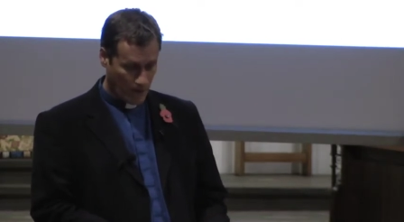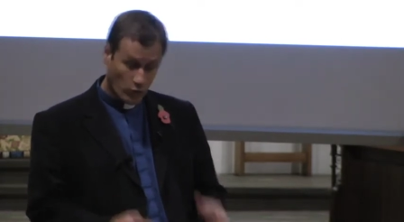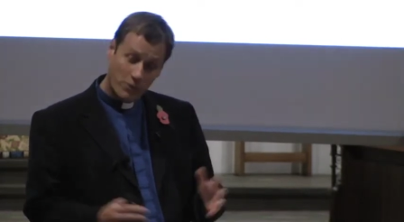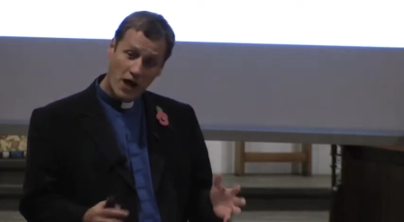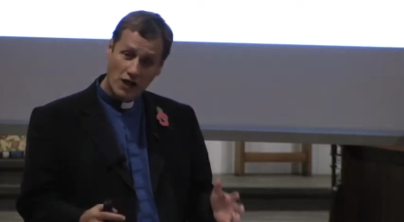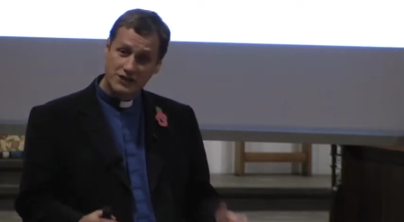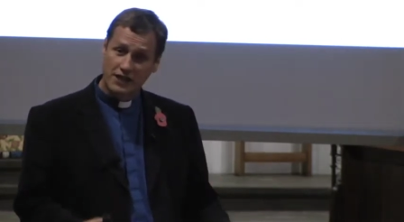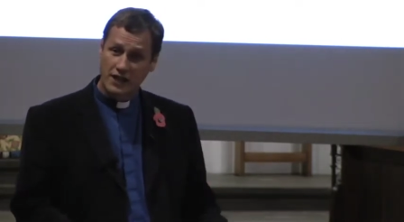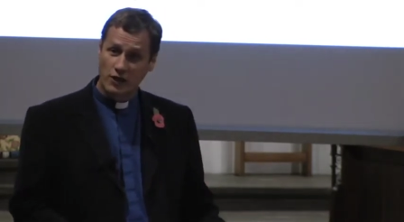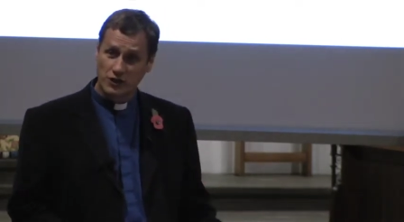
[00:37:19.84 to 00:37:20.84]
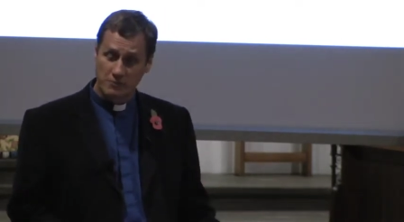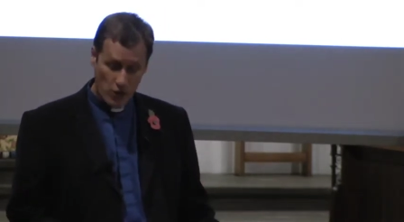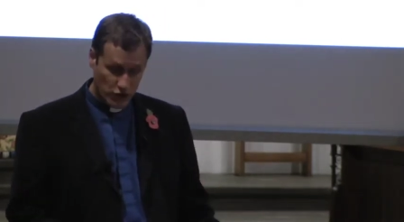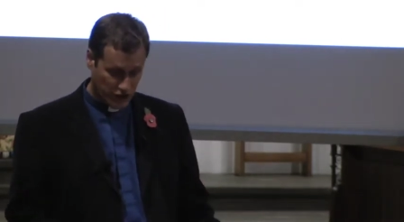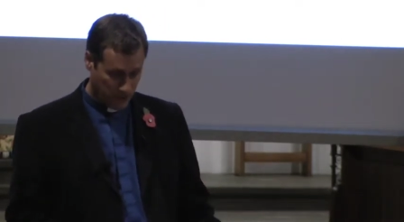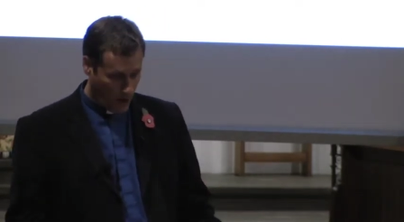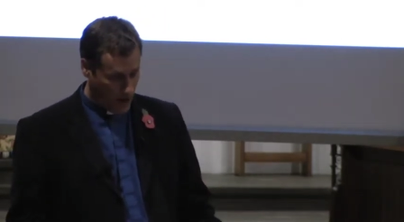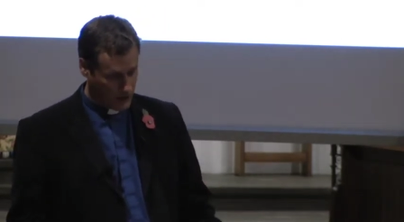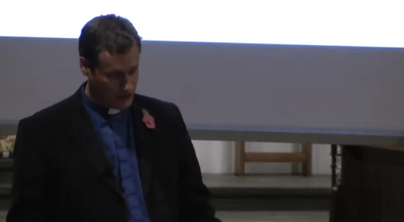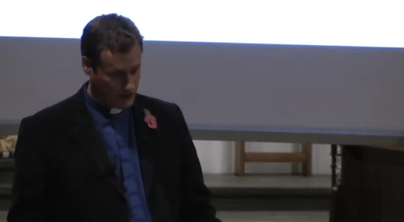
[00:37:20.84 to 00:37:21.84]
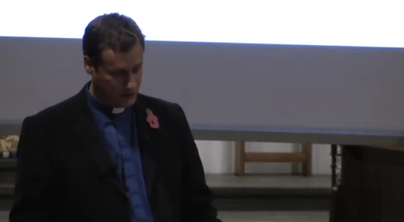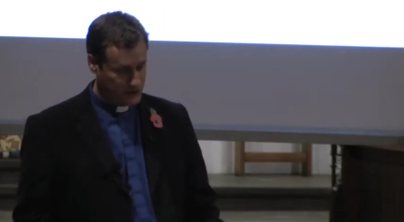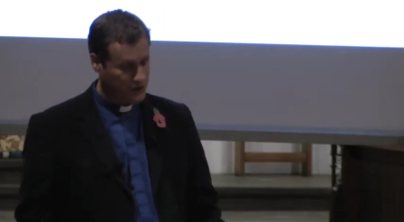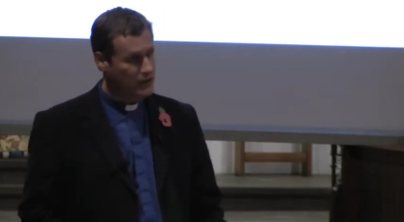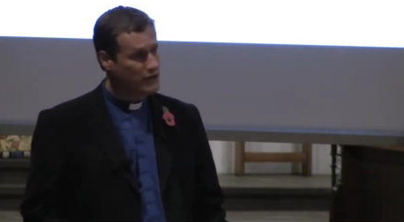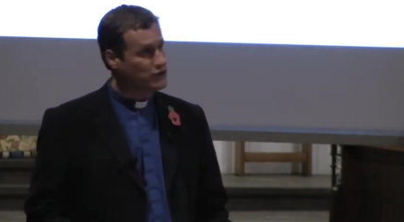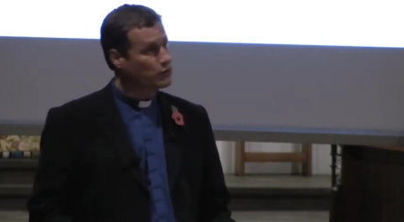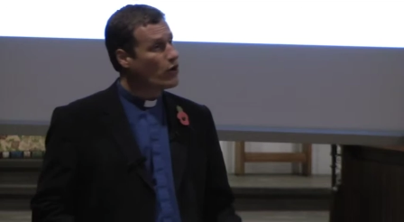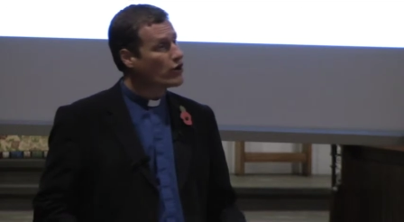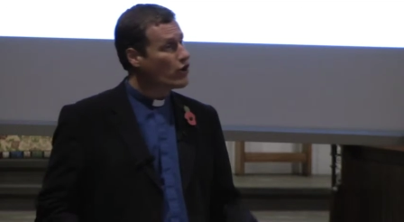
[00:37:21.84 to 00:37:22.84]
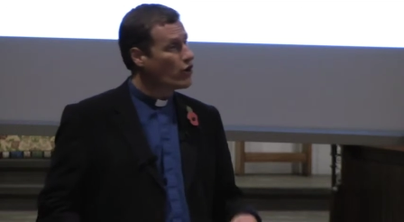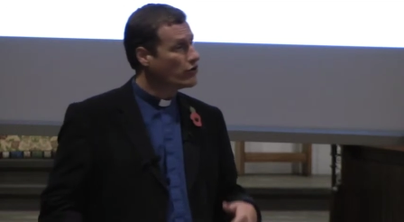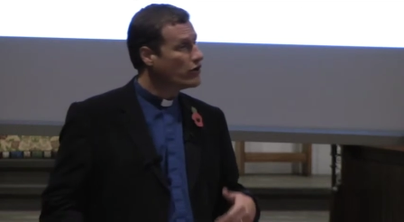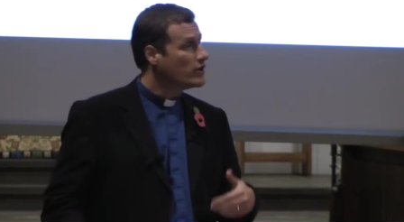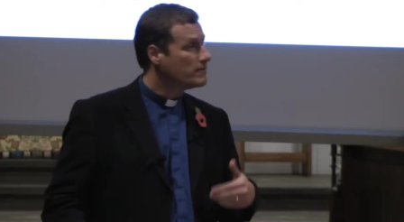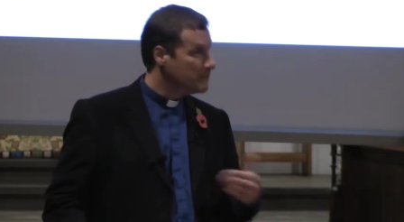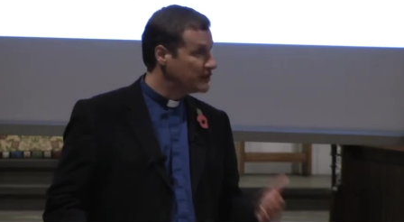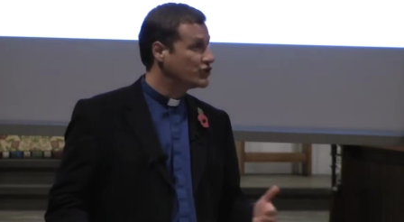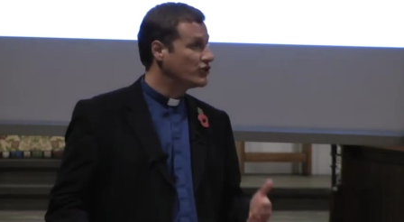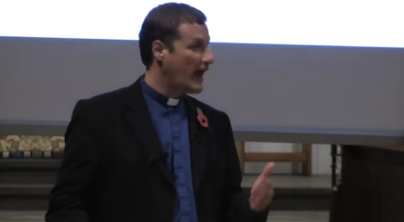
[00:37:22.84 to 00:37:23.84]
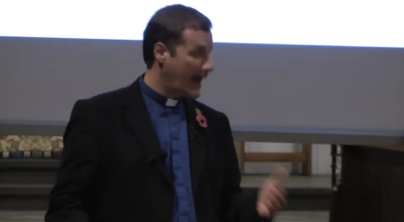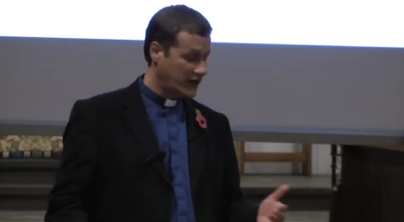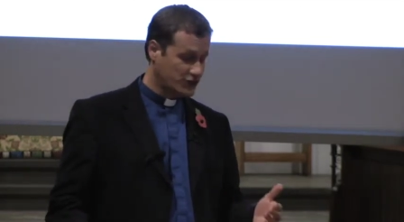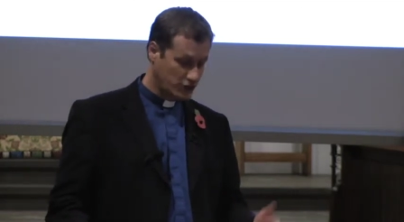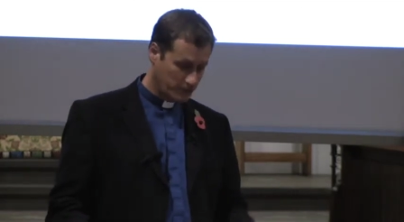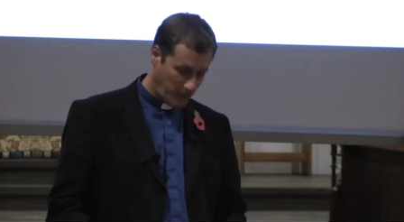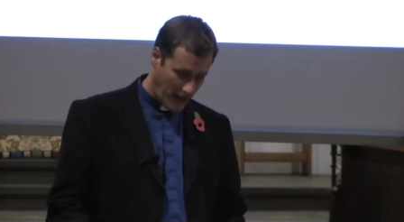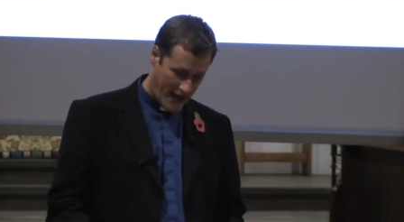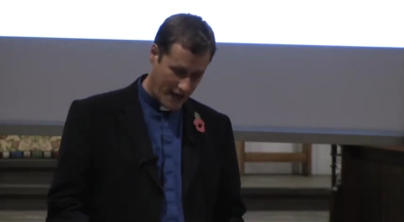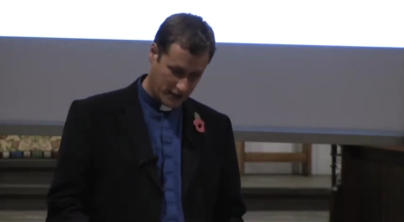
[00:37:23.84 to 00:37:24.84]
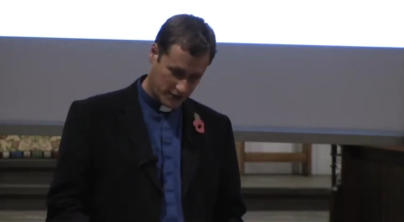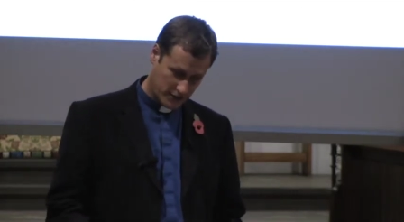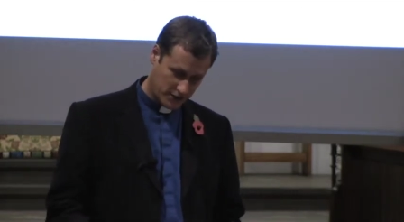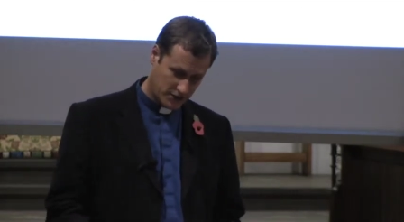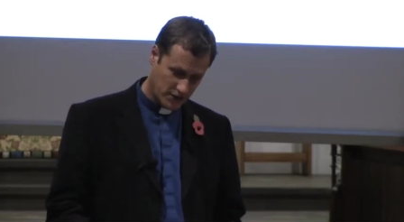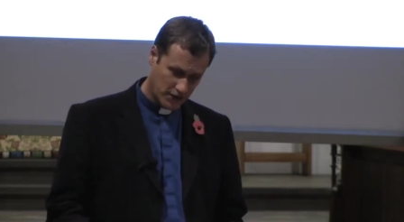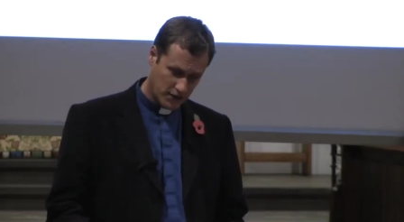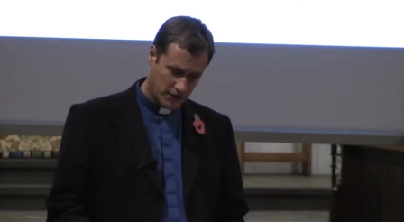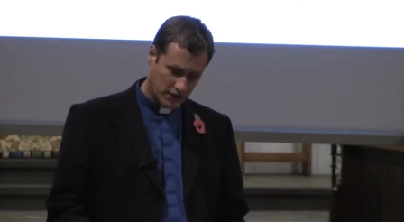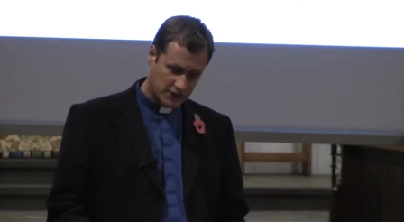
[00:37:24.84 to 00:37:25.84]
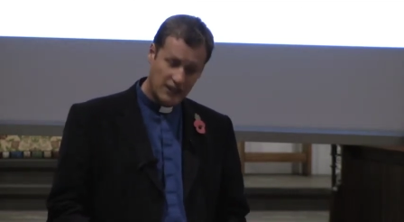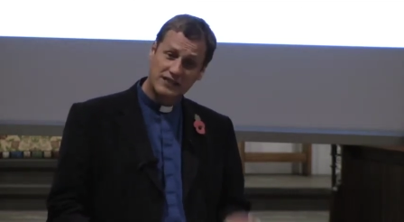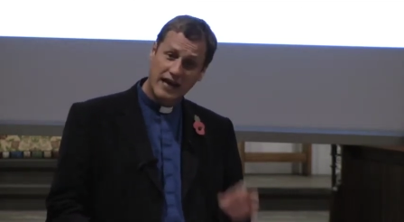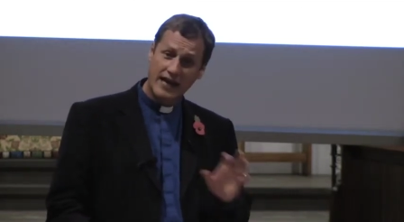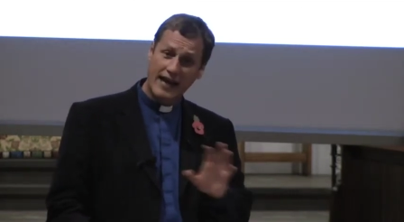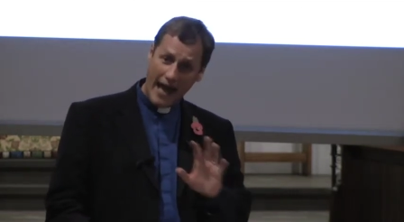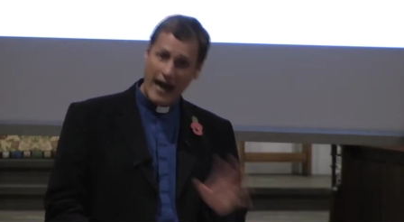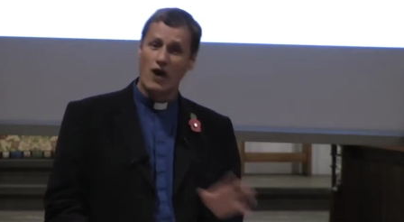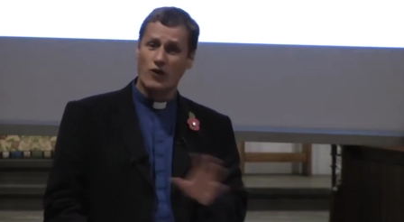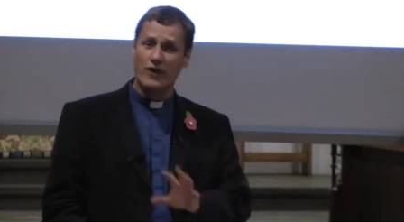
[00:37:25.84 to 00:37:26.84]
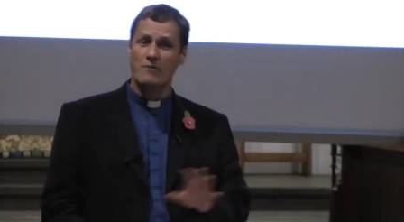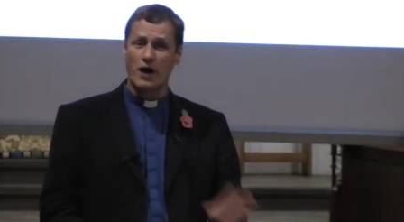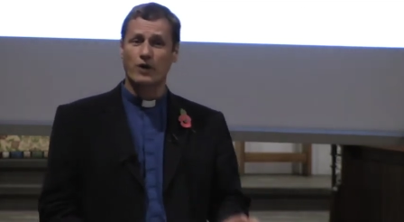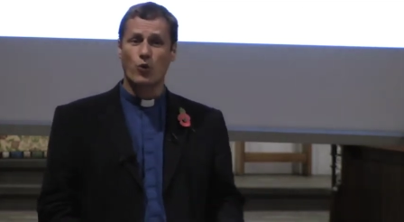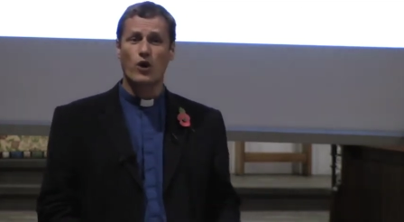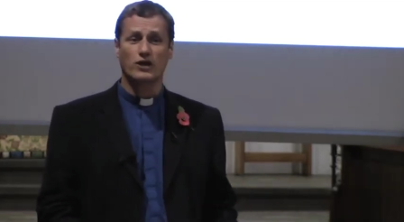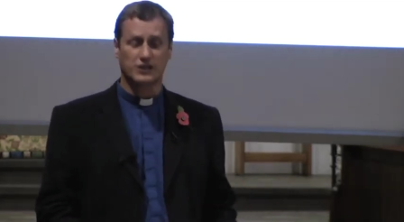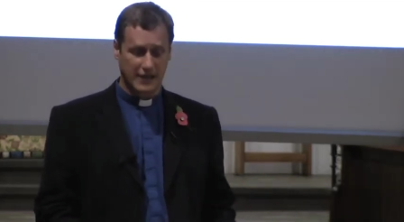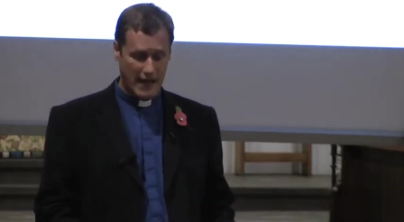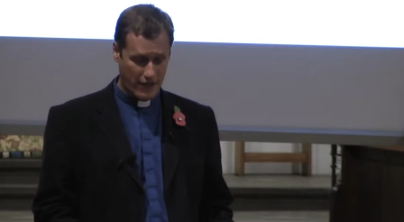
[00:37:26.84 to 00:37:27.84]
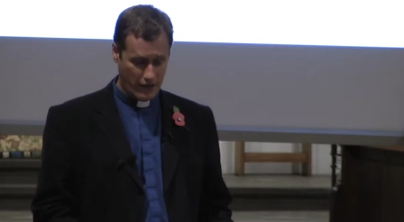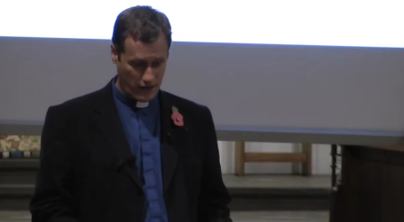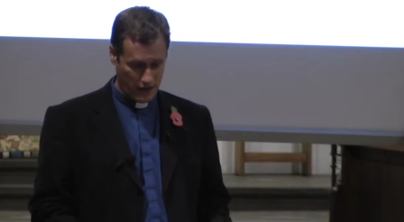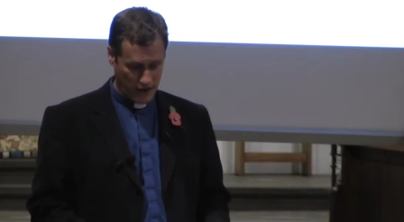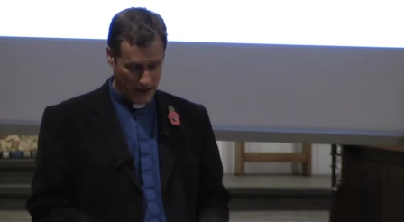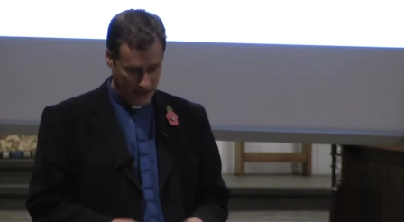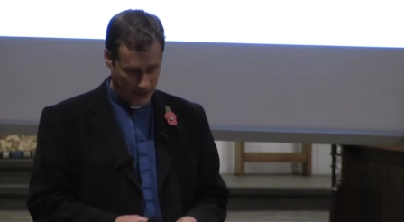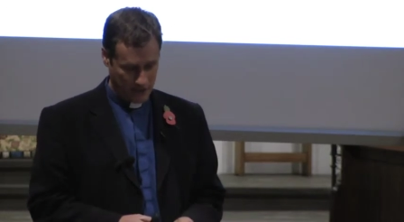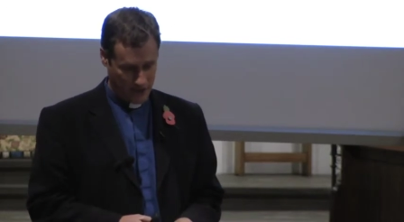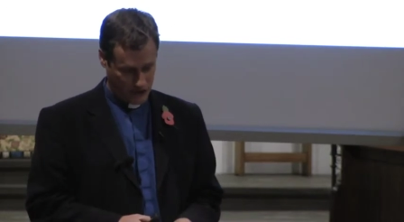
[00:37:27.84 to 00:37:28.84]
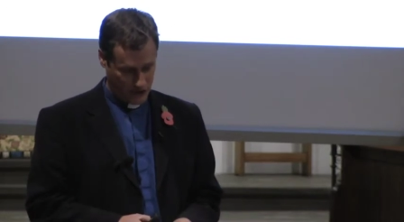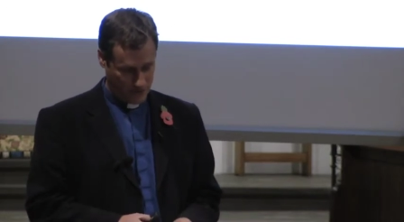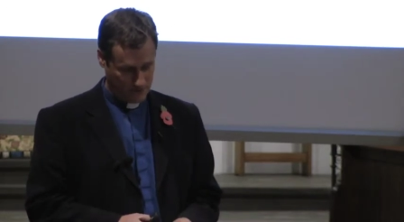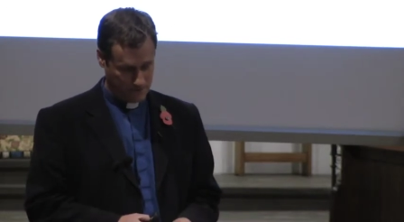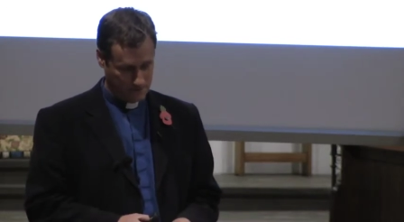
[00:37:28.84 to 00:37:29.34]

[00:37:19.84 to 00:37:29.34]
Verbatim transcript: We'll be asking those emerging partnerships to work on mission action plans, detailing how they might work together in mission.